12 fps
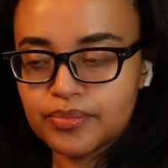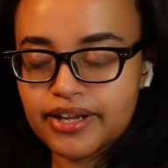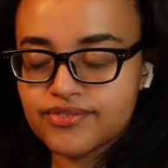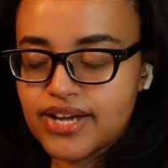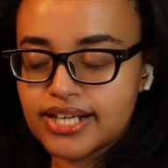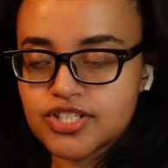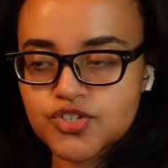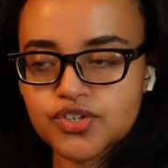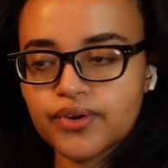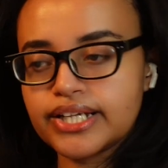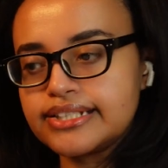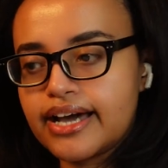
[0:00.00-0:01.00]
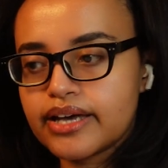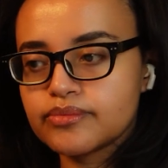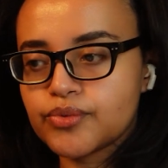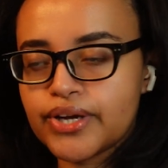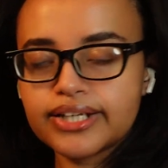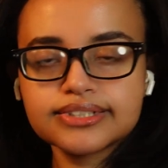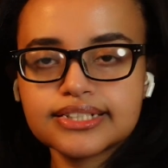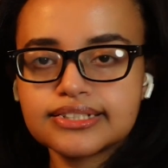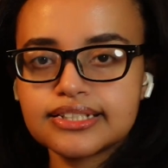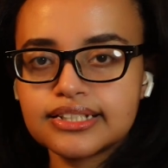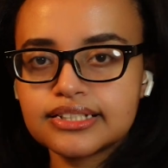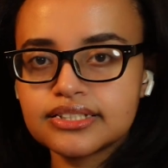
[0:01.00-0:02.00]
But I've had such a great time reacting
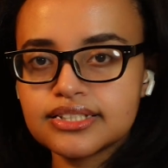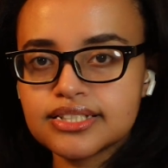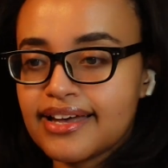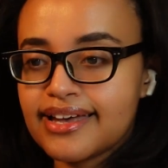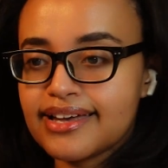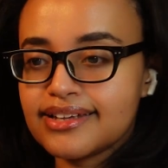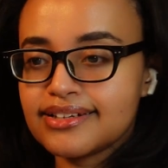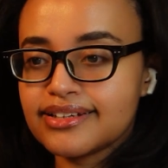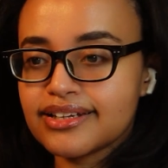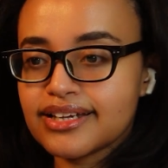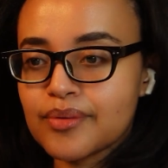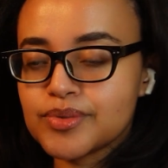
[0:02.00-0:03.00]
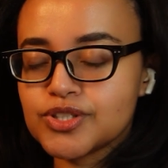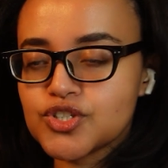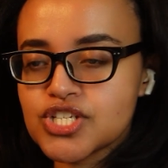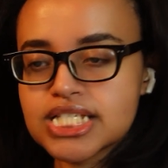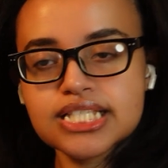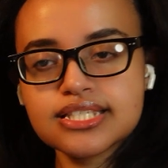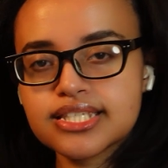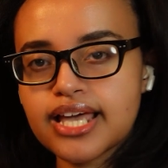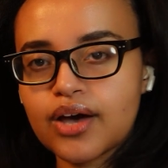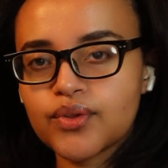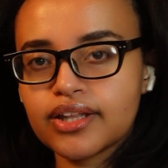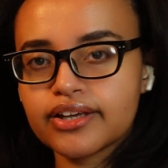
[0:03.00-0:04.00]
to these. And I'm interested to see
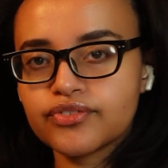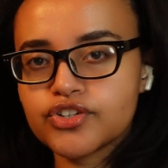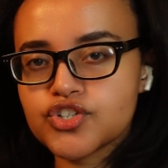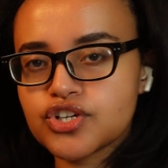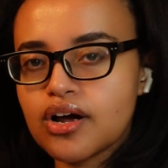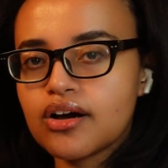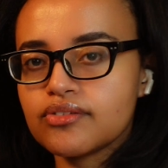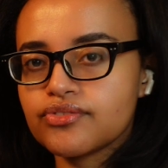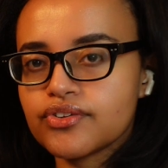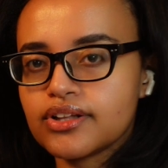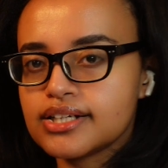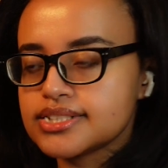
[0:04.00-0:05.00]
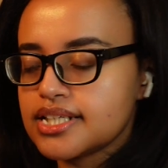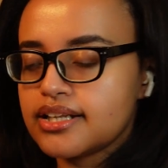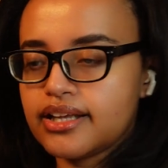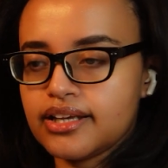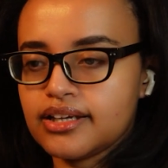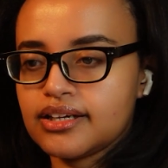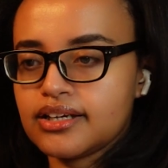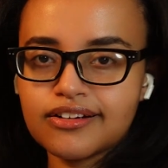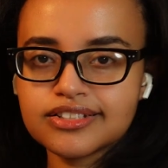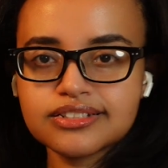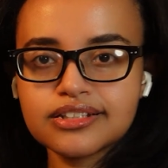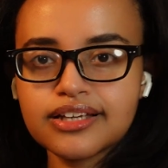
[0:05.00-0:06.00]
how they like finish it off for the last ending.
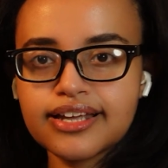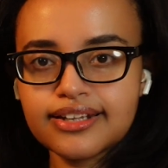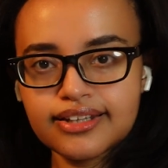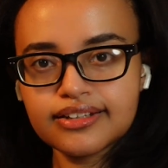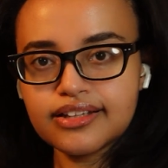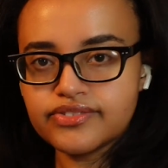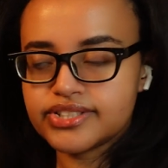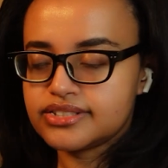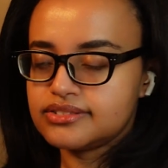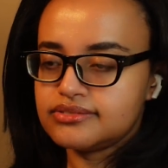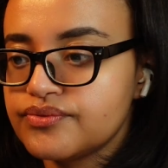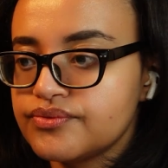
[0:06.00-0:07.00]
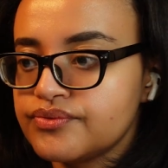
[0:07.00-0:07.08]
On to ending 11.